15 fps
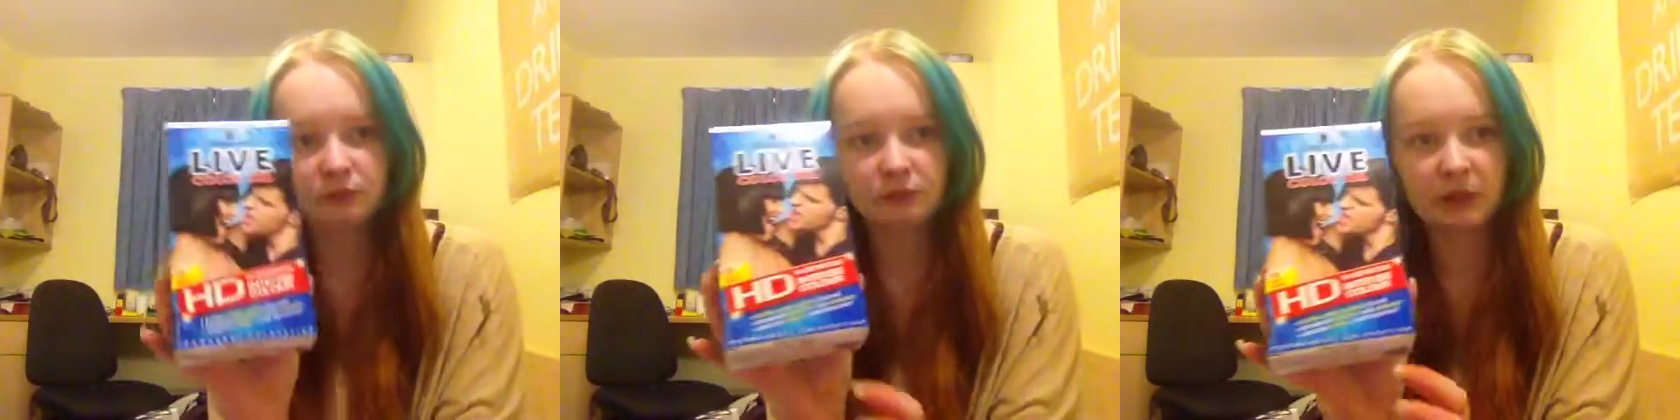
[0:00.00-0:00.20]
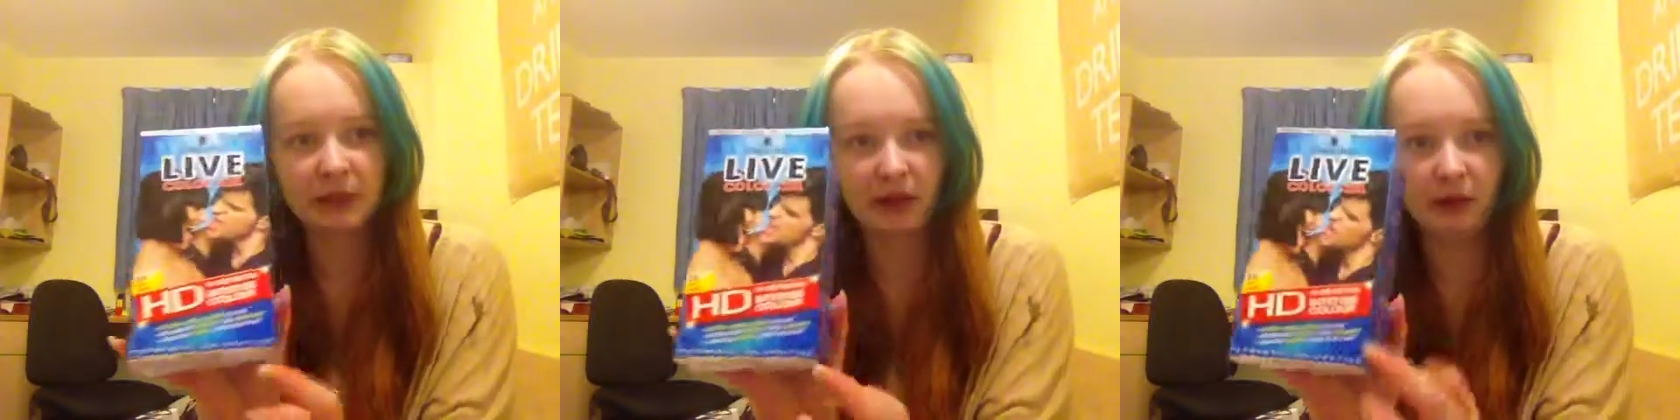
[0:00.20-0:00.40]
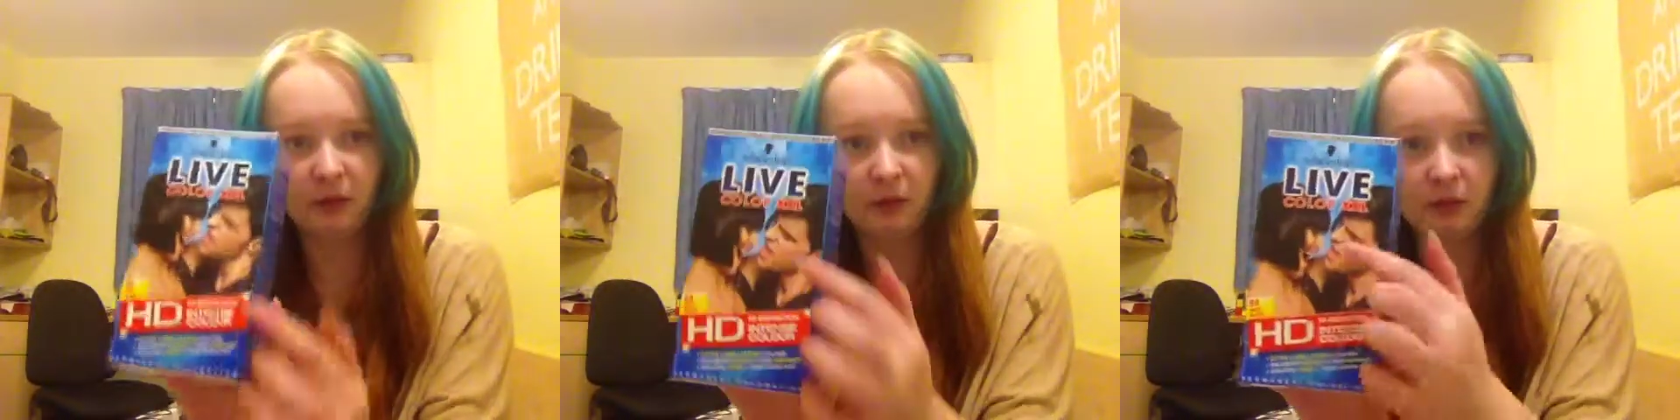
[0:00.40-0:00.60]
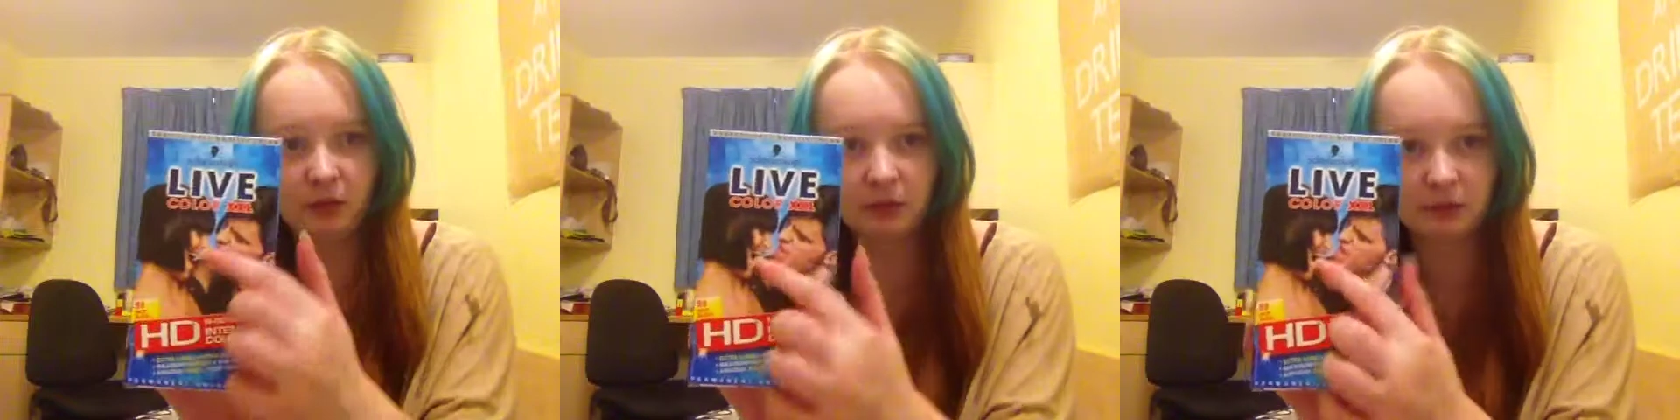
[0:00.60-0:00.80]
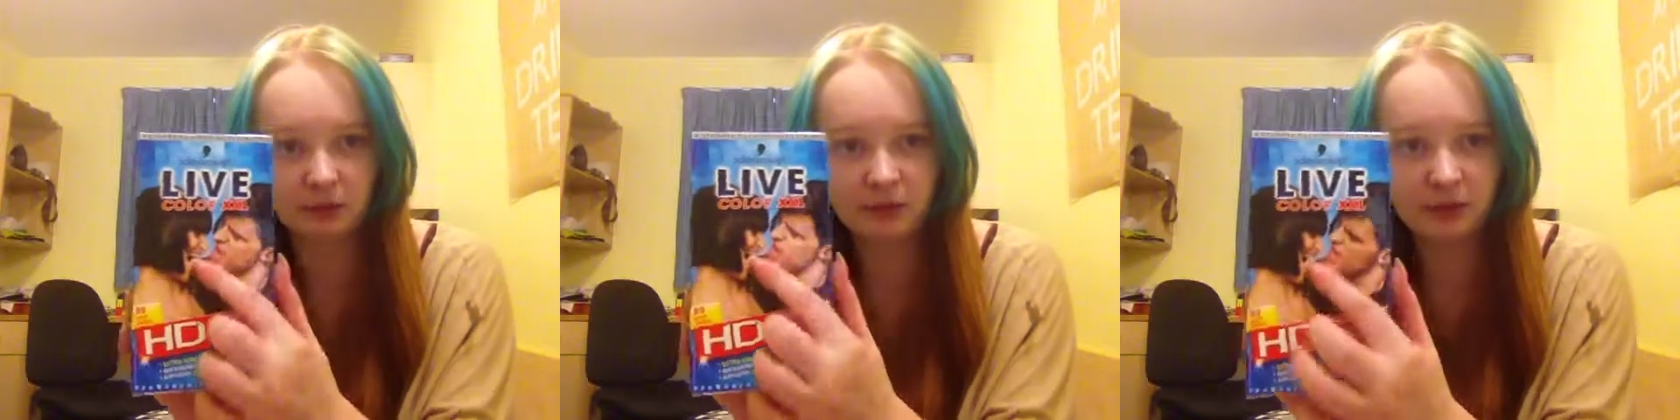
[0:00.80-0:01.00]
Yeah,
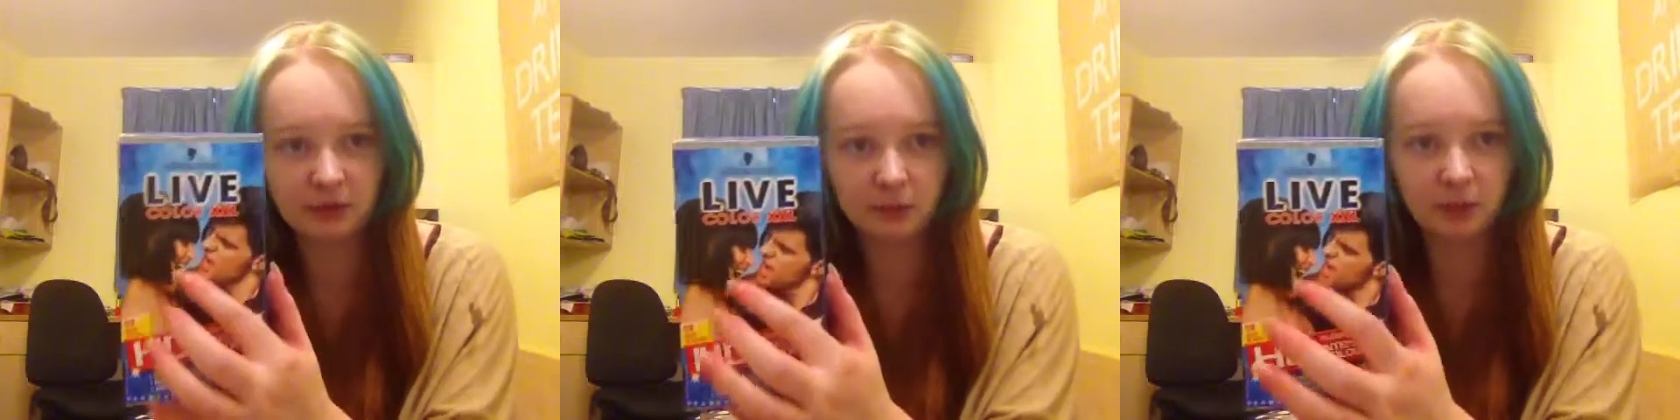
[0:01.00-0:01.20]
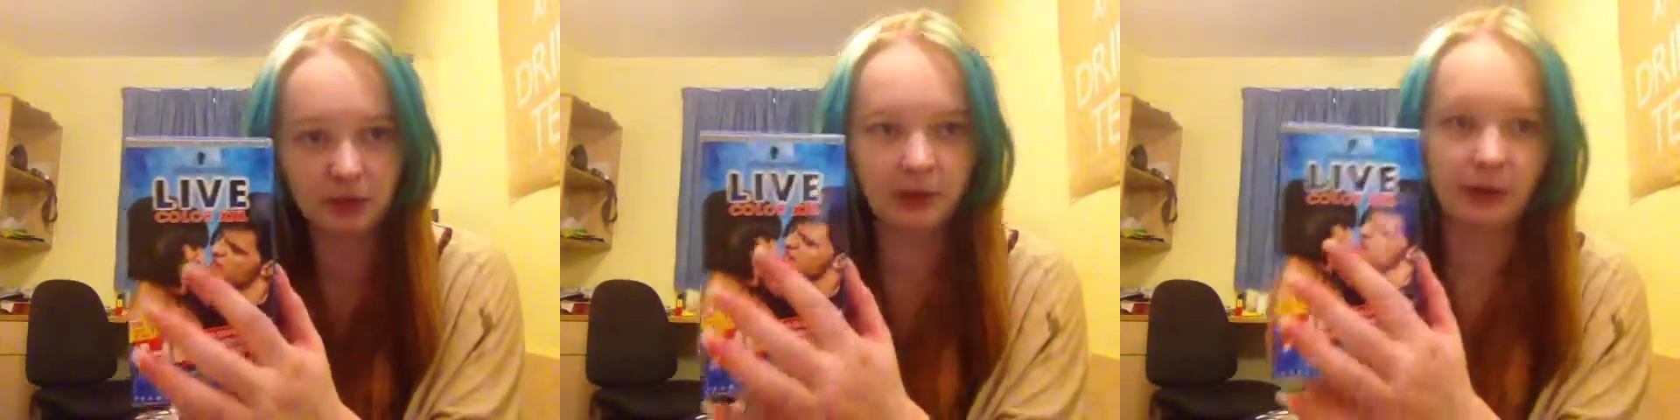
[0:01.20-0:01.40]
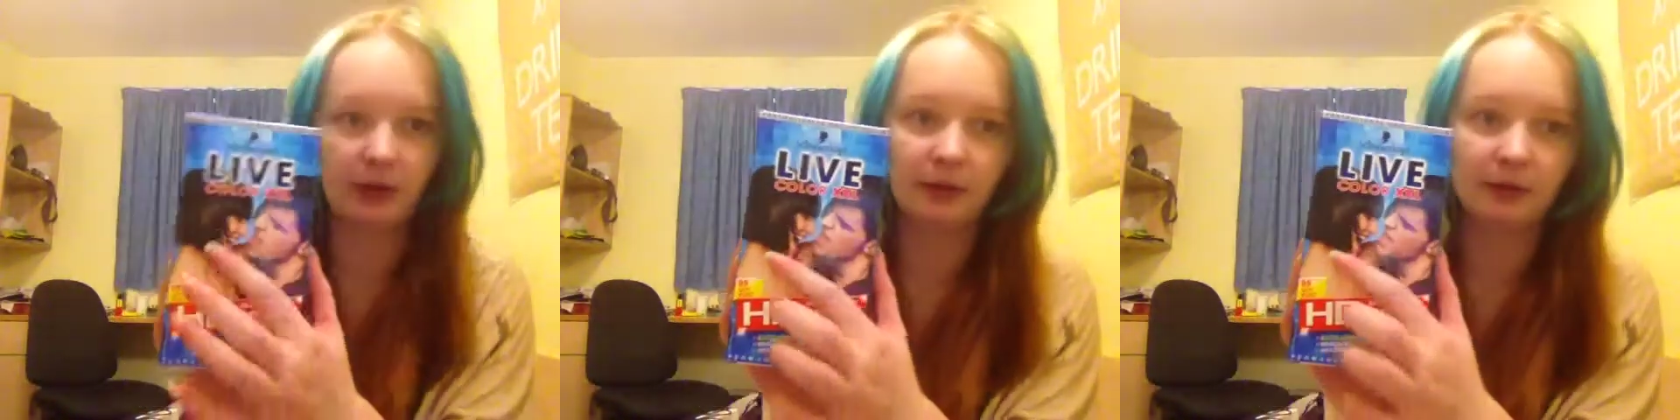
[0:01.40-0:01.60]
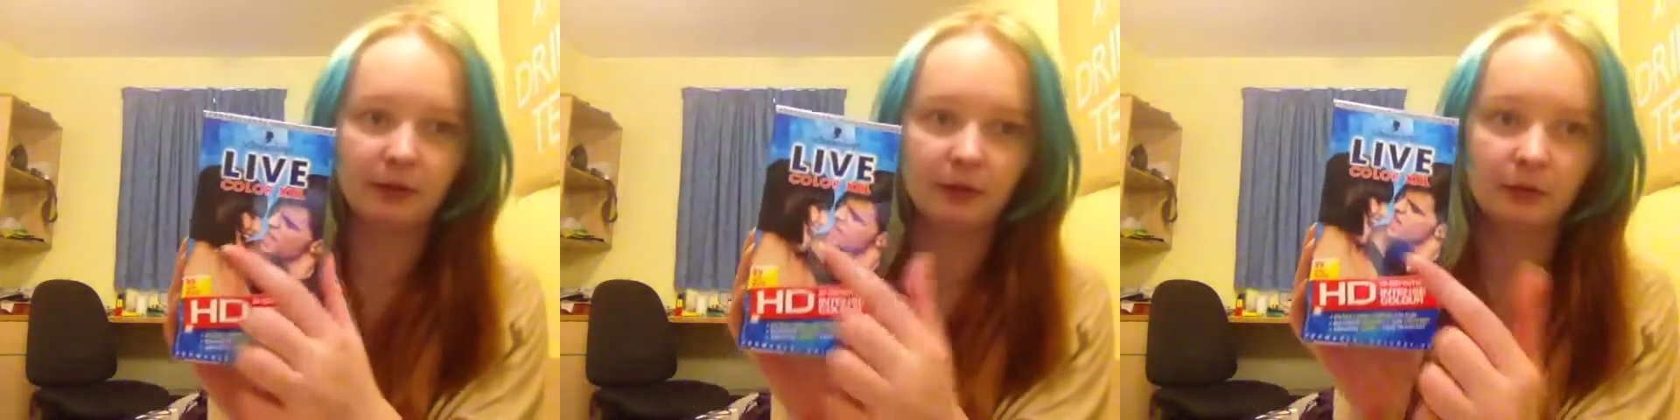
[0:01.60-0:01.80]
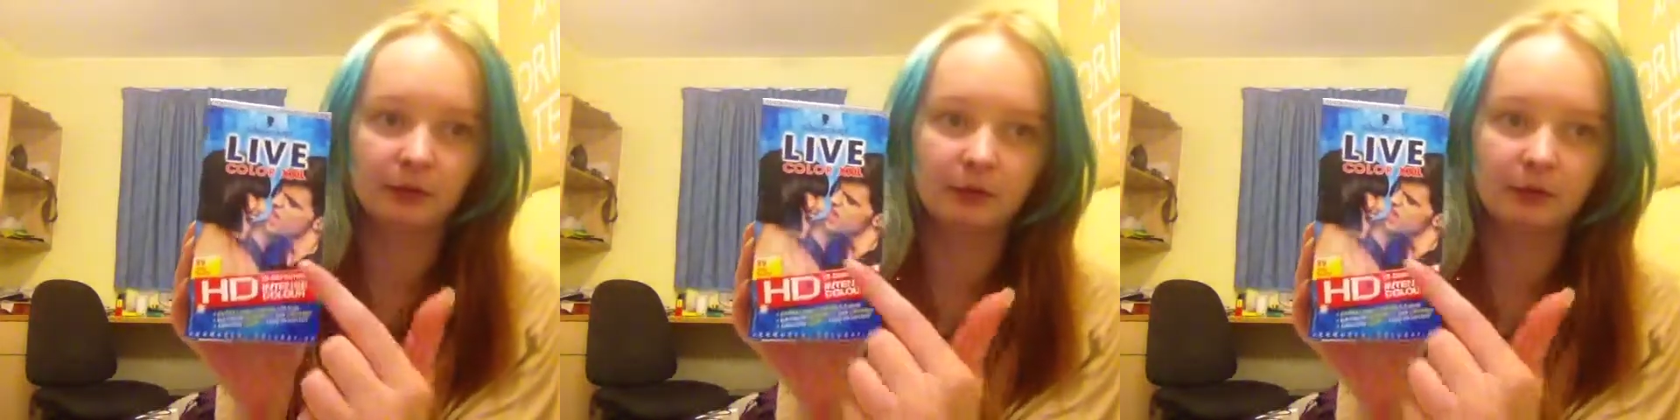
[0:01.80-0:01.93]
the reason why I